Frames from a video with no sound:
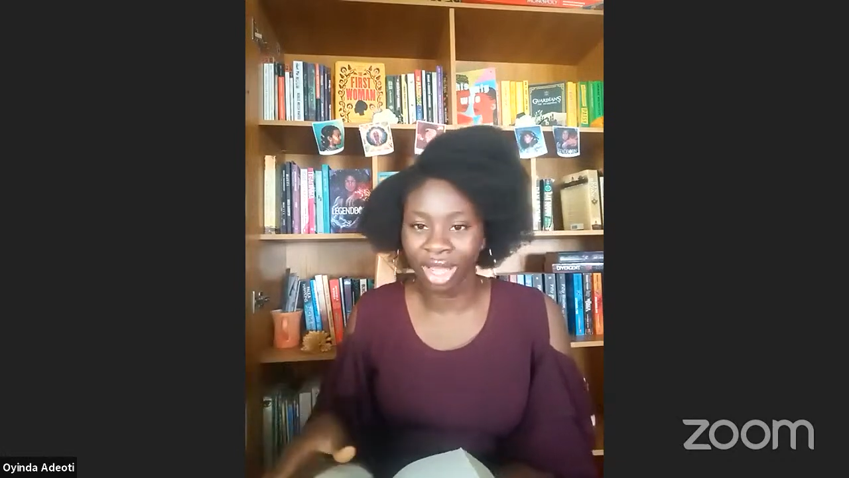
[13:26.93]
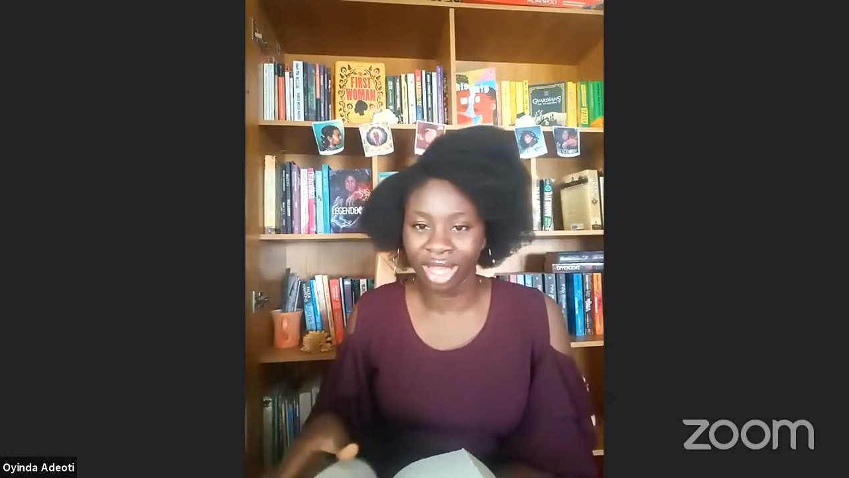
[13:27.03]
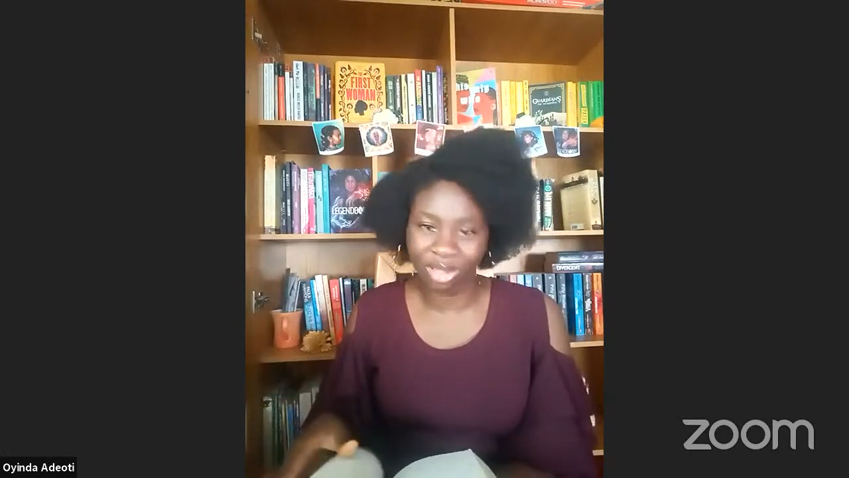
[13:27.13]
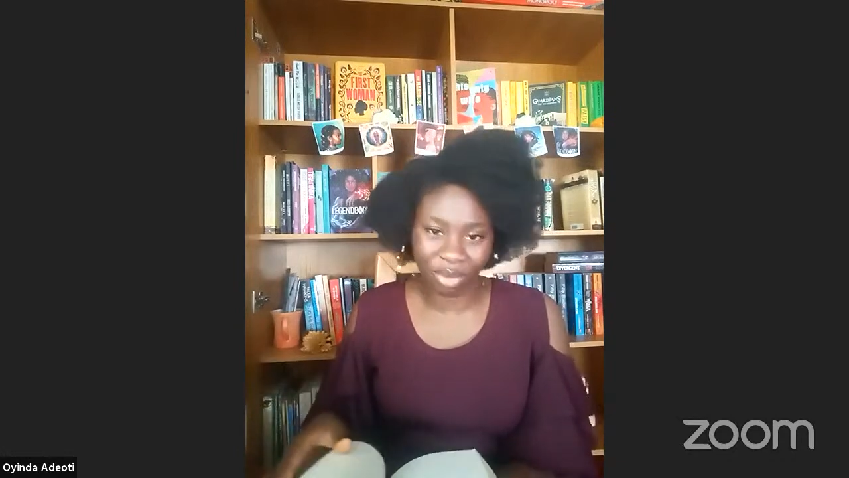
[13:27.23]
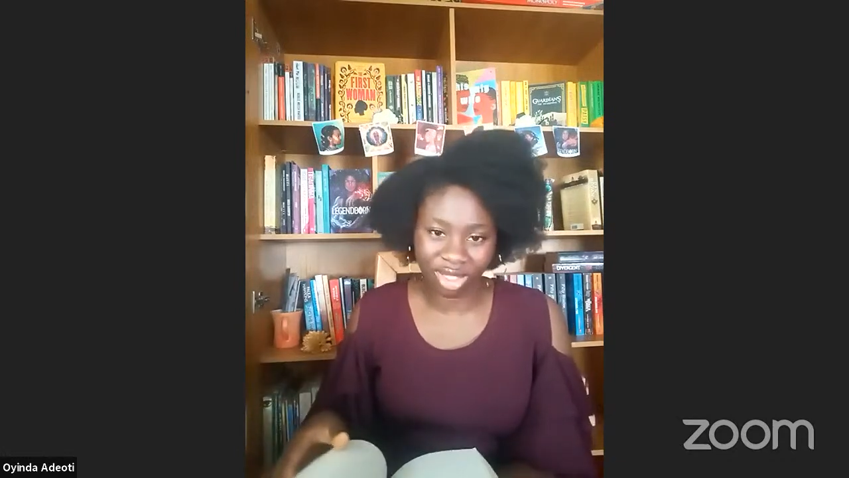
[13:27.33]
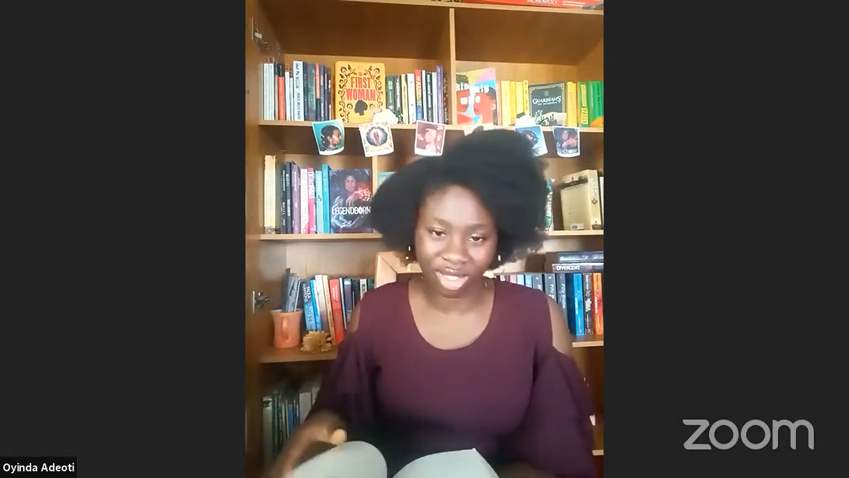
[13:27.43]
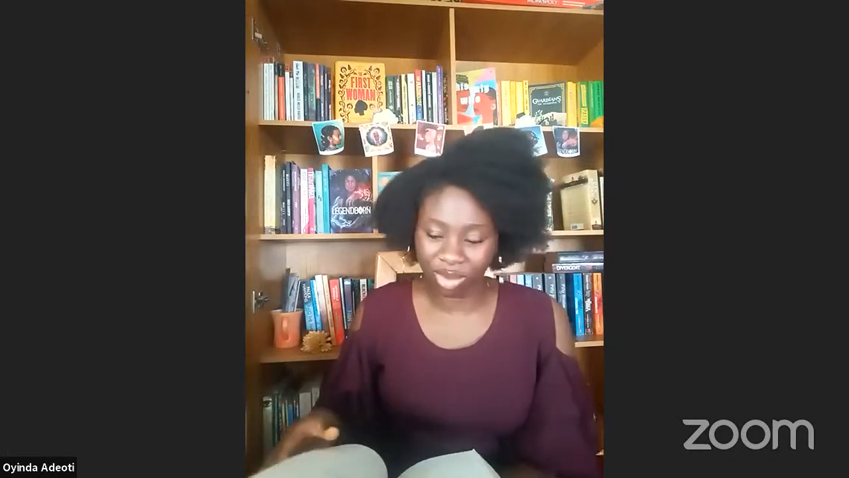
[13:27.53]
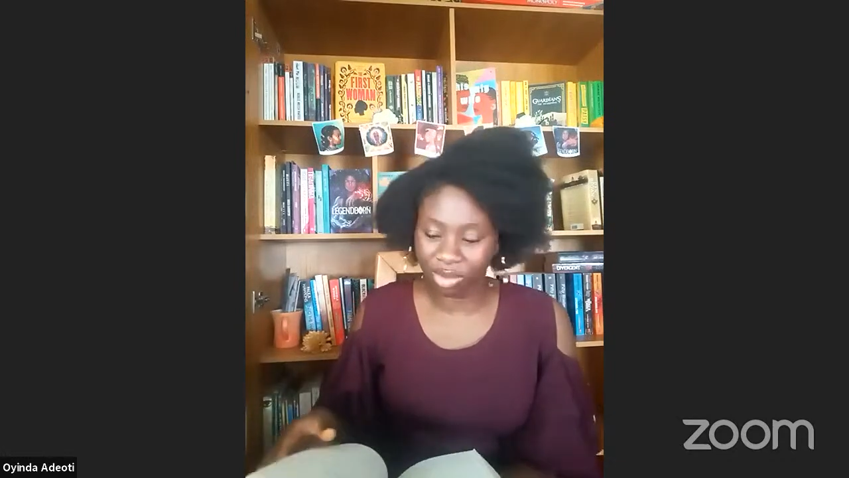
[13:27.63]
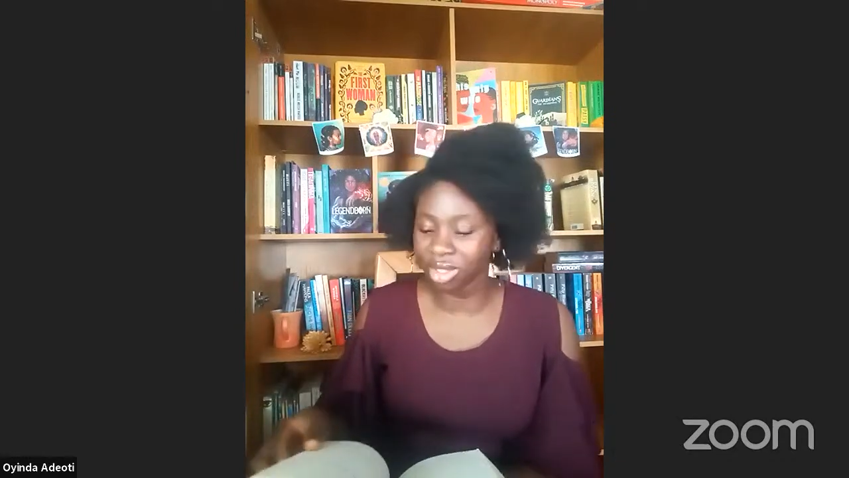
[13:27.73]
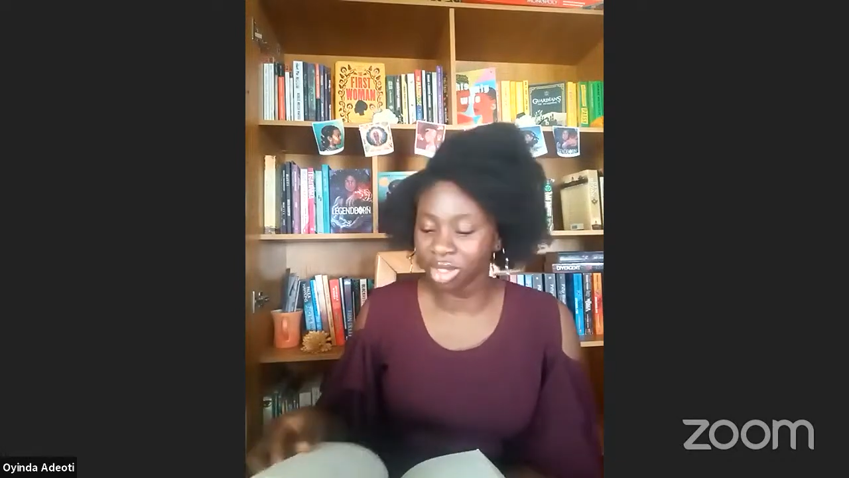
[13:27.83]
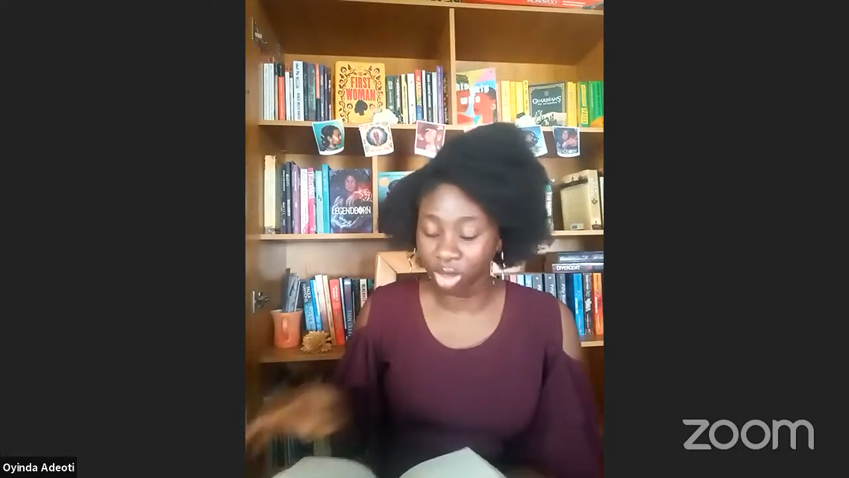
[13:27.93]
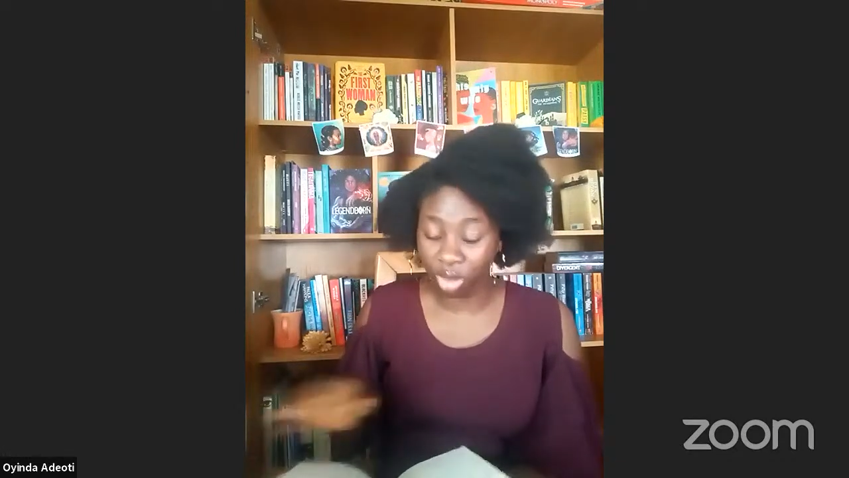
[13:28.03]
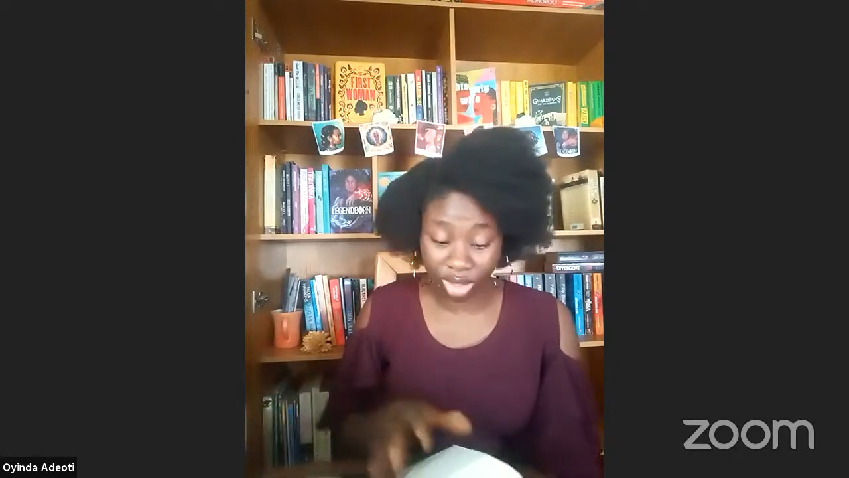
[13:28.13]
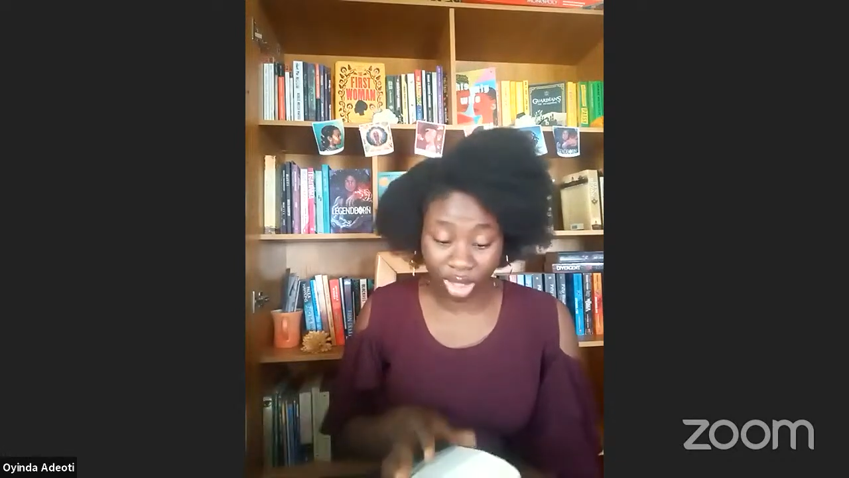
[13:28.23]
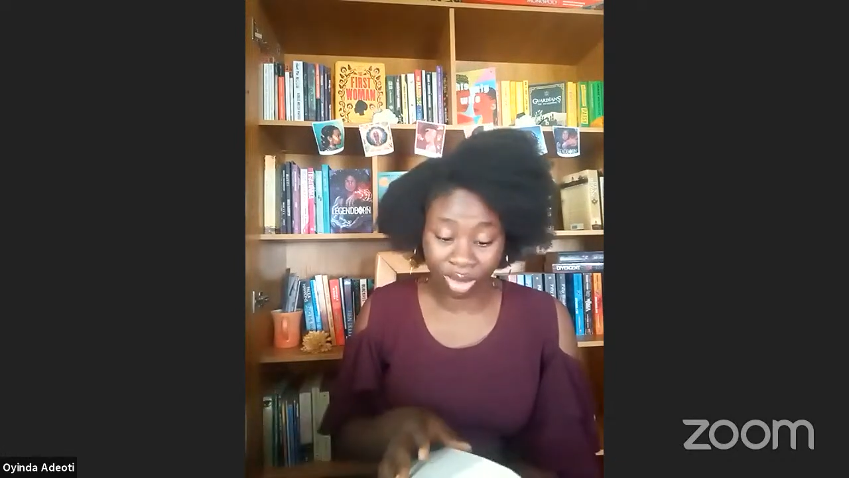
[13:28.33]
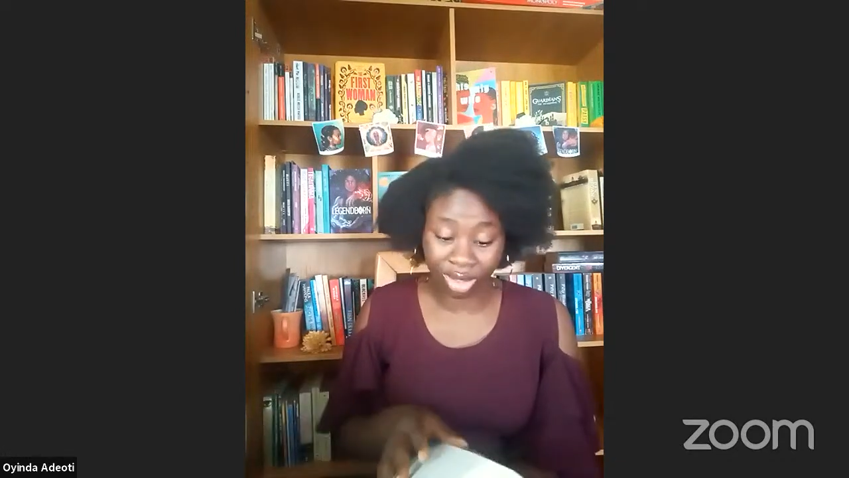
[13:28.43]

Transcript: expertise with the new tales.